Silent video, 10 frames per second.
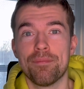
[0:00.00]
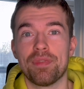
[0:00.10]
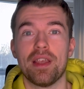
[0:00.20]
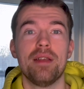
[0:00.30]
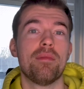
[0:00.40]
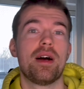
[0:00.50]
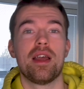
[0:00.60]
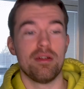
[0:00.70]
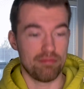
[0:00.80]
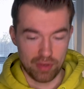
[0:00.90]
in my
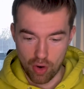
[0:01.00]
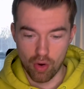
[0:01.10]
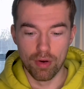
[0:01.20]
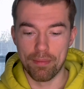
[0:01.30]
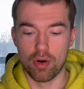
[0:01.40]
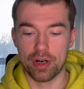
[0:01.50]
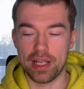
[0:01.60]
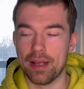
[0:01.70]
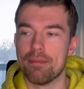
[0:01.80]
whole body,